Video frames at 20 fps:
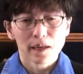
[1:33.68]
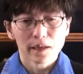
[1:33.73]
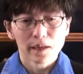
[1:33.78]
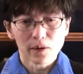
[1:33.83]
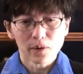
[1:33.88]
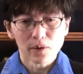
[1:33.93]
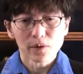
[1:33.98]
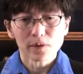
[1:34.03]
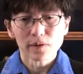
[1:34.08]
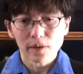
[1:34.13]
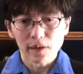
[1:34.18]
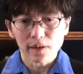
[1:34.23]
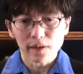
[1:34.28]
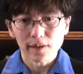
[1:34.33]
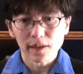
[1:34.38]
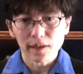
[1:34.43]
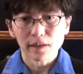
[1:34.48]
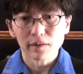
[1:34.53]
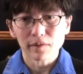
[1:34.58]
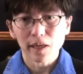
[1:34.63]
and here is a
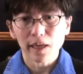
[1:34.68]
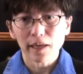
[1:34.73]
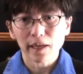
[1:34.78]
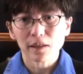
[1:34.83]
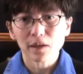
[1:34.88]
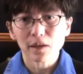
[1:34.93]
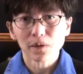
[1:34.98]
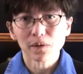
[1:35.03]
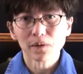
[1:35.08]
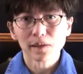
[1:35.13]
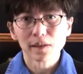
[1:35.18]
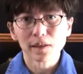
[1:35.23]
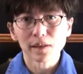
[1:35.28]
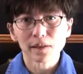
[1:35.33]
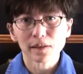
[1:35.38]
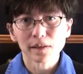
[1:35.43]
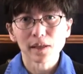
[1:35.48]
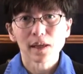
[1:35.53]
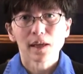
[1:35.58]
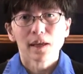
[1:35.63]
set of
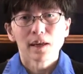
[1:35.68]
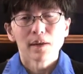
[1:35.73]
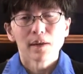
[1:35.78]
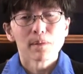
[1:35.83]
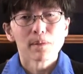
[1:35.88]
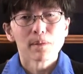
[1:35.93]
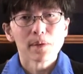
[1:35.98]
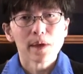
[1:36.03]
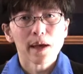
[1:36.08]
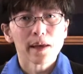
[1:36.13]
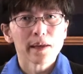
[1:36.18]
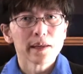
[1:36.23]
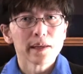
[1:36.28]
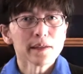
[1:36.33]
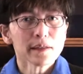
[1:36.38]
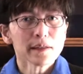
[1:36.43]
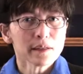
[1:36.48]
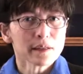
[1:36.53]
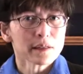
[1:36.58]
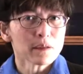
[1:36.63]
diagnoses that
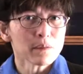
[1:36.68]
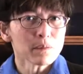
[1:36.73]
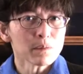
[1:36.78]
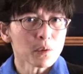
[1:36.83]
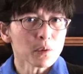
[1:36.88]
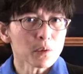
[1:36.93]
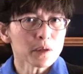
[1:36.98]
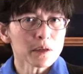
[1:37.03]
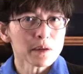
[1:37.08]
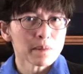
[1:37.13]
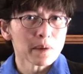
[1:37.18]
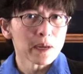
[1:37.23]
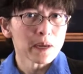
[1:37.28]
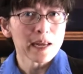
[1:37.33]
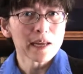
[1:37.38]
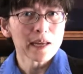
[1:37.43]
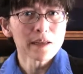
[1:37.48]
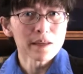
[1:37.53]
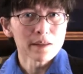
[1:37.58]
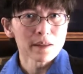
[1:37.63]
isn't supported
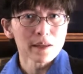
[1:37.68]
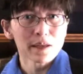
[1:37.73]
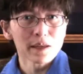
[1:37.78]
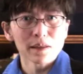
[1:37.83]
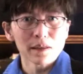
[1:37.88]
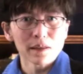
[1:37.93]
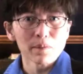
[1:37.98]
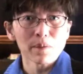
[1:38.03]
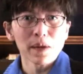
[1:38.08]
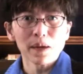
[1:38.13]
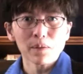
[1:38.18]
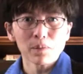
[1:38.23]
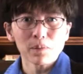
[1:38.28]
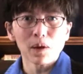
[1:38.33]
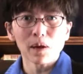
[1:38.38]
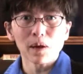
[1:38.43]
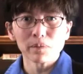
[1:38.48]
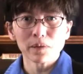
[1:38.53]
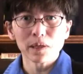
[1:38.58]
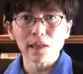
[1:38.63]
by anything in the
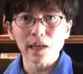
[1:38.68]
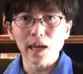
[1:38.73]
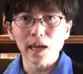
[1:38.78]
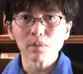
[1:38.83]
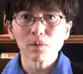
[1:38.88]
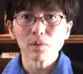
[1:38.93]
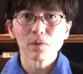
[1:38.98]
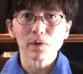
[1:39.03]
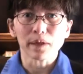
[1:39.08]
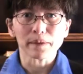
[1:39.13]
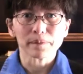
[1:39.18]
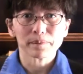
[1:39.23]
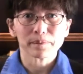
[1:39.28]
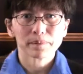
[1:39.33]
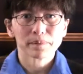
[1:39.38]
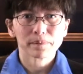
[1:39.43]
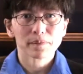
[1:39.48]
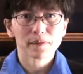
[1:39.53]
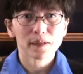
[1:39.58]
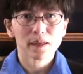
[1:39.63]
paper up to that point.
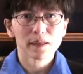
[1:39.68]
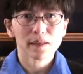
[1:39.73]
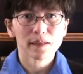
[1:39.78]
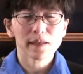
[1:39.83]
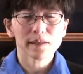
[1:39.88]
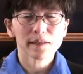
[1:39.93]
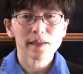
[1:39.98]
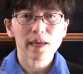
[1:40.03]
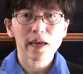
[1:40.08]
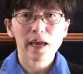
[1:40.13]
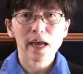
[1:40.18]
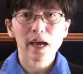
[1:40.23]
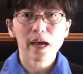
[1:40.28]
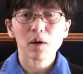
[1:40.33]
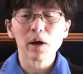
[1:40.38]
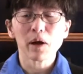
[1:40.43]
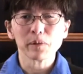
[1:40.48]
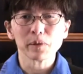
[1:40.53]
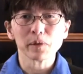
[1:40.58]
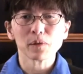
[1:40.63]
And that's not
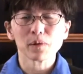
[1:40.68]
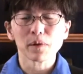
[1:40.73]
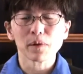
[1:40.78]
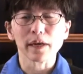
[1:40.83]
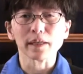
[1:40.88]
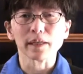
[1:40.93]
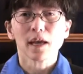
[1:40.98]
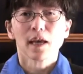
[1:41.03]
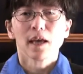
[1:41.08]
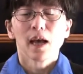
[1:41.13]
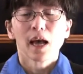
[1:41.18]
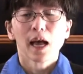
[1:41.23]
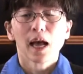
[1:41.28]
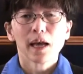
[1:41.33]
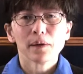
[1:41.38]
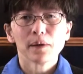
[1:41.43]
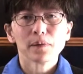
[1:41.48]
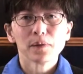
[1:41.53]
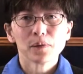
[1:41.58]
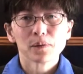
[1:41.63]
how I was trained.
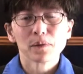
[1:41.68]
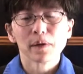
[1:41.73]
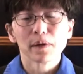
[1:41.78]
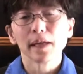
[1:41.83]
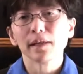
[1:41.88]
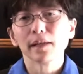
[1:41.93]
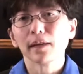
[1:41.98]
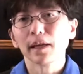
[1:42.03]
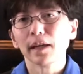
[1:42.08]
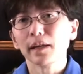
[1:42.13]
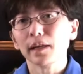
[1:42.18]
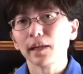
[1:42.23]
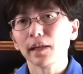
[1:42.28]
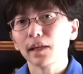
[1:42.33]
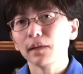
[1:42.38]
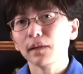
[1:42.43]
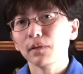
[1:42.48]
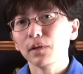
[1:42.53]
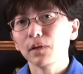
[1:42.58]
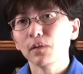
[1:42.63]
I was trained that
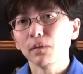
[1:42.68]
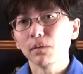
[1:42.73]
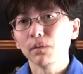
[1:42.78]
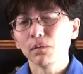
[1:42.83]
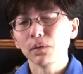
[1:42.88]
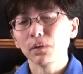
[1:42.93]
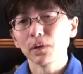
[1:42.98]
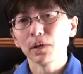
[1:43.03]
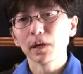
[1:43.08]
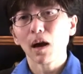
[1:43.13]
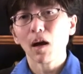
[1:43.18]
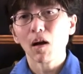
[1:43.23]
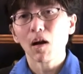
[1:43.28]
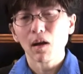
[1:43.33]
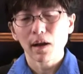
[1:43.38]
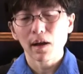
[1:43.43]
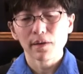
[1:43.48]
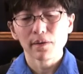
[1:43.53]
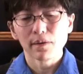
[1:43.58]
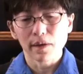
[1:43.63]
if you put
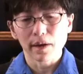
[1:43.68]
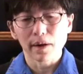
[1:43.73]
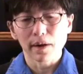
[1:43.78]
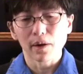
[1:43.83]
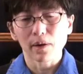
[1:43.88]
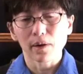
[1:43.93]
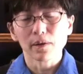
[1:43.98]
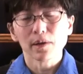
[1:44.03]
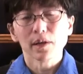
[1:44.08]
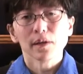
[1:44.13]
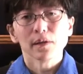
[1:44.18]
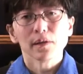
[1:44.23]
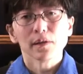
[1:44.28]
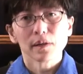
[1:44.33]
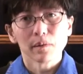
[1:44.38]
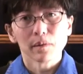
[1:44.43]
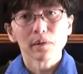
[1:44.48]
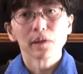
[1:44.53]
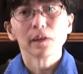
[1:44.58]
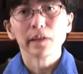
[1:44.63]
on there
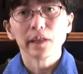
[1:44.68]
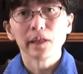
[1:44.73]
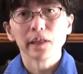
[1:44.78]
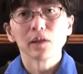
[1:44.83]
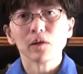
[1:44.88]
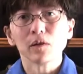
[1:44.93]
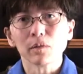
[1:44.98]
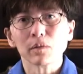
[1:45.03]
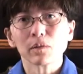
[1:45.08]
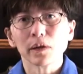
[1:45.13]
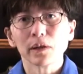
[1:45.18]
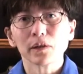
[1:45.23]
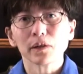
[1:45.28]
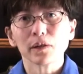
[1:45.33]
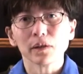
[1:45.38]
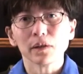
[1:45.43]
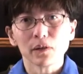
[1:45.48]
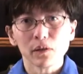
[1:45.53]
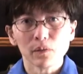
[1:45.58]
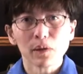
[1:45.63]
some clinical
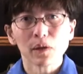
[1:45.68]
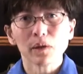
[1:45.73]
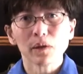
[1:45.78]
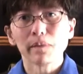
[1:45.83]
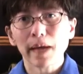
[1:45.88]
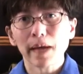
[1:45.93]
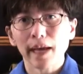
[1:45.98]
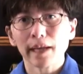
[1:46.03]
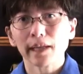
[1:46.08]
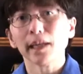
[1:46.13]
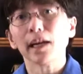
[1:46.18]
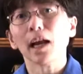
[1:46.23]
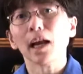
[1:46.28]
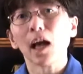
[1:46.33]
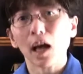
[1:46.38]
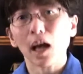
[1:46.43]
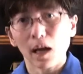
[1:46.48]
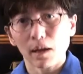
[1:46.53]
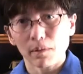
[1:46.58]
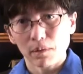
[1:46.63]
impressions, you better back it
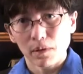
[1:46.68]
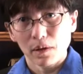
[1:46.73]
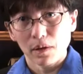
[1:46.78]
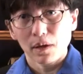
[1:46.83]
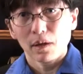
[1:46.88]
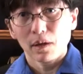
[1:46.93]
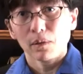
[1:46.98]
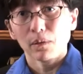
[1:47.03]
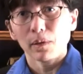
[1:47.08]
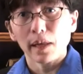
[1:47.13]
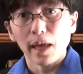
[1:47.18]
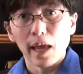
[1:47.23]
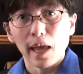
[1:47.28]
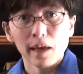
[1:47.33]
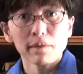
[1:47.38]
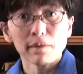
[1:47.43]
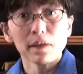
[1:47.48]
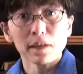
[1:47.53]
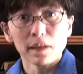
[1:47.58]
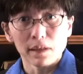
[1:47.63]
up with
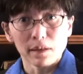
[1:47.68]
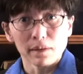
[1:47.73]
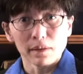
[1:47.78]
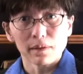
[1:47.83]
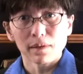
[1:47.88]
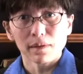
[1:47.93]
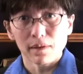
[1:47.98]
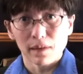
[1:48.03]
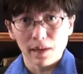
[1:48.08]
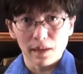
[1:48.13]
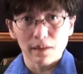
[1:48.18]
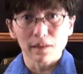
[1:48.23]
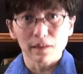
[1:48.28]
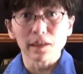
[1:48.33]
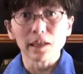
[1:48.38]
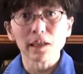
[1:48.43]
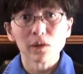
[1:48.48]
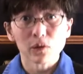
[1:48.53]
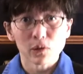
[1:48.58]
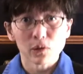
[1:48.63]
evidence that
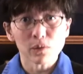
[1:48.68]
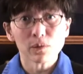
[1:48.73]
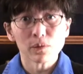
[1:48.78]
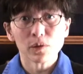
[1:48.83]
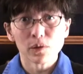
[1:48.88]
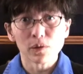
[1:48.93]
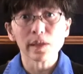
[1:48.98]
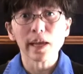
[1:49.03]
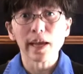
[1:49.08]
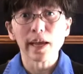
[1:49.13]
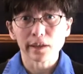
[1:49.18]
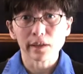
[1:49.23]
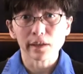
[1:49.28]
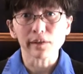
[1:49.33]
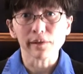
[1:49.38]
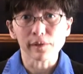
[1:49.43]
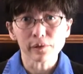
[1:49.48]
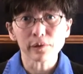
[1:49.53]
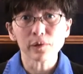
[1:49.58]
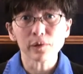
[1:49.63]
leads you to that
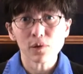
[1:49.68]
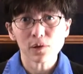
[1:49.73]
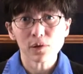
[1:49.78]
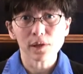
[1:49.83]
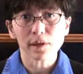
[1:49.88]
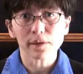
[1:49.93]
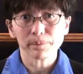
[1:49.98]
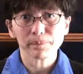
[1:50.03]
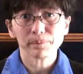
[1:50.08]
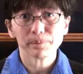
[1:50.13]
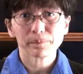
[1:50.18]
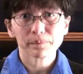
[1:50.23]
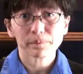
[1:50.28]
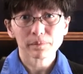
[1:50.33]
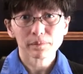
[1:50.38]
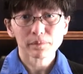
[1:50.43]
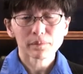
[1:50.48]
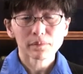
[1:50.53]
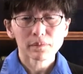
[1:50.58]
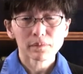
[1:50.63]
conclusion.
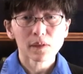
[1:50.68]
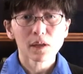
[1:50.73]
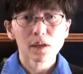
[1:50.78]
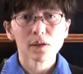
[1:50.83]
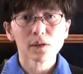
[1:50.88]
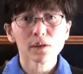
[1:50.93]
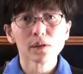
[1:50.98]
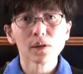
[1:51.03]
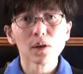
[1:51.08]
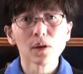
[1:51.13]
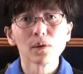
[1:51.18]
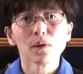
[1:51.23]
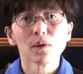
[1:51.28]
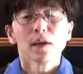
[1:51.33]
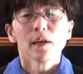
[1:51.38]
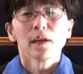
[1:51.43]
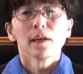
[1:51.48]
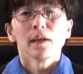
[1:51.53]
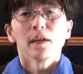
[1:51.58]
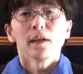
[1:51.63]
So,
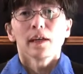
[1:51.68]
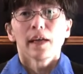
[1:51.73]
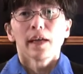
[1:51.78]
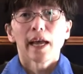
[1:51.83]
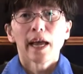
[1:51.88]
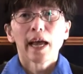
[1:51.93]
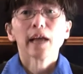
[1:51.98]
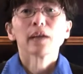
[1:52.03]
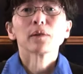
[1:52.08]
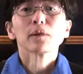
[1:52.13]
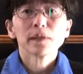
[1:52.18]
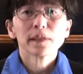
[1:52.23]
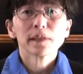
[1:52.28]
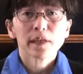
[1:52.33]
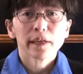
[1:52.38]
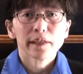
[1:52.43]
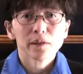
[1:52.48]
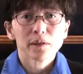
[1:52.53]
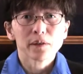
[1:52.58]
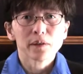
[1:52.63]
accurate
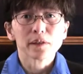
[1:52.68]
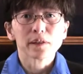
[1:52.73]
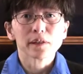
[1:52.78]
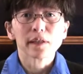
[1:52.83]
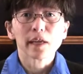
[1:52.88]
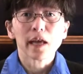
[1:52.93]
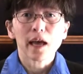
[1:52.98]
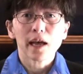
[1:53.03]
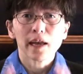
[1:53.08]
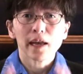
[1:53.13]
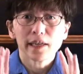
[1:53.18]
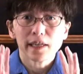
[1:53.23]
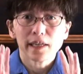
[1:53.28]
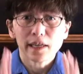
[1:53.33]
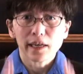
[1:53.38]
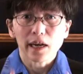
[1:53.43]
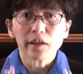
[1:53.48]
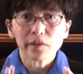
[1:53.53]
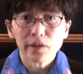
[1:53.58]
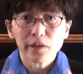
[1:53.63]
diagnosis.
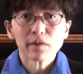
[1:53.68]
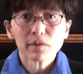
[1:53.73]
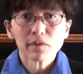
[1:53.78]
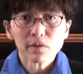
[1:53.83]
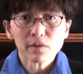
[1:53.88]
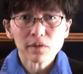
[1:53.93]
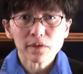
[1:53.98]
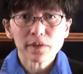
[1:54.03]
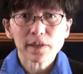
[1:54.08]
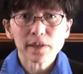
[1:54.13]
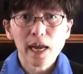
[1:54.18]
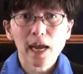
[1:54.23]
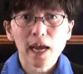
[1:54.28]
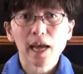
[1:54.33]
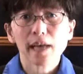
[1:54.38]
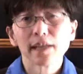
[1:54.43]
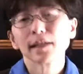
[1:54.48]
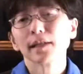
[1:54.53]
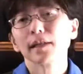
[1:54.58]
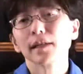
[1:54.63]
I'll never
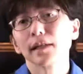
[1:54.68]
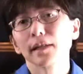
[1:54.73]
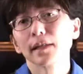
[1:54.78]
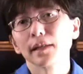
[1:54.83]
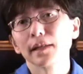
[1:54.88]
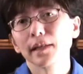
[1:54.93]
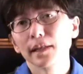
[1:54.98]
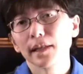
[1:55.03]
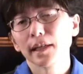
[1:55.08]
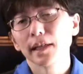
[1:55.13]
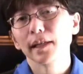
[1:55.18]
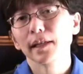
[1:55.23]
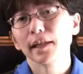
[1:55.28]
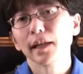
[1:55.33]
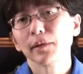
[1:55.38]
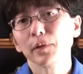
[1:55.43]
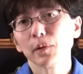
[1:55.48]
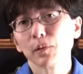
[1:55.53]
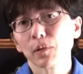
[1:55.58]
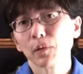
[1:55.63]
forget the
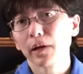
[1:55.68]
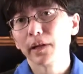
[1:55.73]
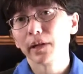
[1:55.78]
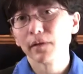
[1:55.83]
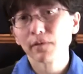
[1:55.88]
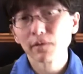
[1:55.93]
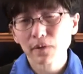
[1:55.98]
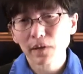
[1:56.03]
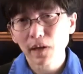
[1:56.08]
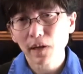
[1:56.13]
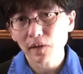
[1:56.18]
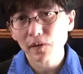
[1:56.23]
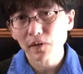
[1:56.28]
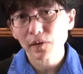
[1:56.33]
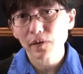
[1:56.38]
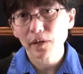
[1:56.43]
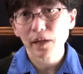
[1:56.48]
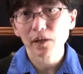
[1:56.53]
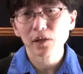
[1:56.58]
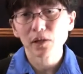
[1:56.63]
day I was brought in for
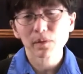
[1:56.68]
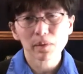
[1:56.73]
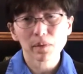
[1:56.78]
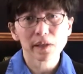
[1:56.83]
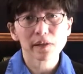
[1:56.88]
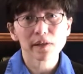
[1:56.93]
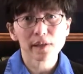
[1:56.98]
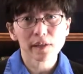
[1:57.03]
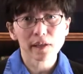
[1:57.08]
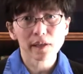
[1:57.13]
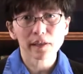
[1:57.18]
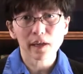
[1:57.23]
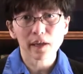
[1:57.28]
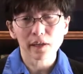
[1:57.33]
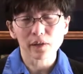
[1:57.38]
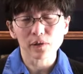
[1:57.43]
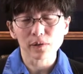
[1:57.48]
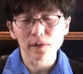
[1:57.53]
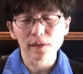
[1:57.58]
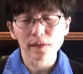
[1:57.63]
consultation by the
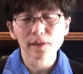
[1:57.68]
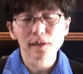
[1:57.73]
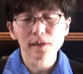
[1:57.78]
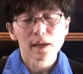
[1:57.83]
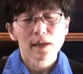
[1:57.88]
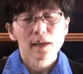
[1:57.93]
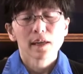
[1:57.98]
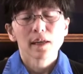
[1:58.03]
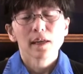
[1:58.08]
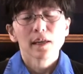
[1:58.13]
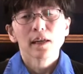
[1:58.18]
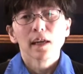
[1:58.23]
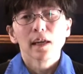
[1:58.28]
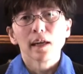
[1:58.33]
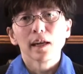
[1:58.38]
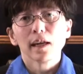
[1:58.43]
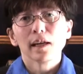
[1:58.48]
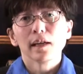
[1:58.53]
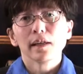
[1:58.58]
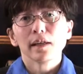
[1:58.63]
psychiatrist,
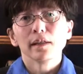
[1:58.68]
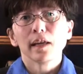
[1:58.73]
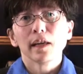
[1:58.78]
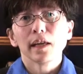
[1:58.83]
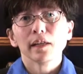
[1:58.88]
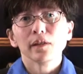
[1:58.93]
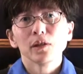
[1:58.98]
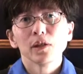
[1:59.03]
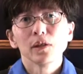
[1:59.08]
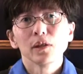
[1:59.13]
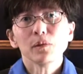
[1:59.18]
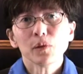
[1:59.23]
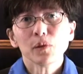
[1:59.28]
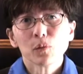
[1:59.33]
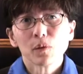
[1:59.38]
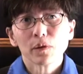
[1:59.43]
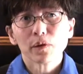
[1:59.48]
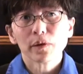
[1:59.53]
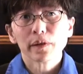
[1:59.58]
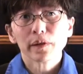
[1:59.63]
and she
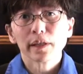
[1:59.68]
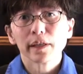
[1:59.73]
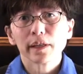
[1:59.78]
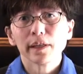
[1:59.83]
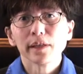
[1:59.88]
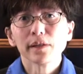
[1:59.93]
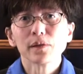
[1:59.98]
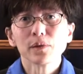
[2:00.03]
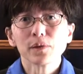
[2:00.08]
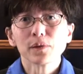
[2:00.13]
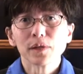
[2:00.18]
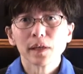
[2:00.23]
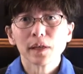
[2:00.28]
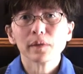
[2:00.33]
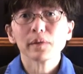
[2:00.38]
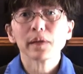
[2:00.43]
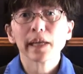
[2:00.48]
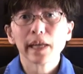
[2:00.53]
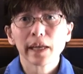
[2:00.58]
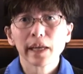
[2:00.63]
was wondering, is there
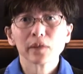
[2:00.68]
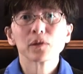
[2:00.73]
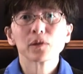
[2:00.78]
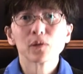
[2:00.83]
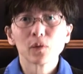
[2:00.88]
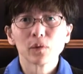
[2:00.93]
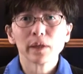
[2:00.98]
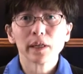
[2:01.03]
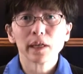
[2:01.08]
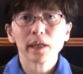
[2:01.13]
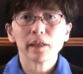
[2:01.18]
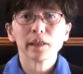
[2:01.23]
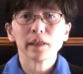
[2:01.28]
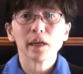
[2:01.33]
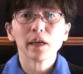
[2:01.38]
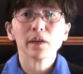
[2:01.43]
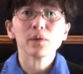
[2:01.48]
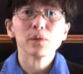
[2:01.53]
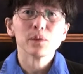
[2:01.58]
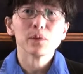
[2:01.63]
something else going
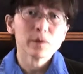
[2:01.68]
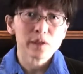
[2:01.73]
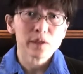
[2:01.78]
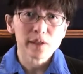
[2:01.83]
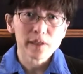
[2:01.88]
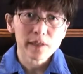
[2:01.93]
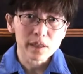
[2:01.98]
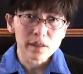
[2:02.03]
on other than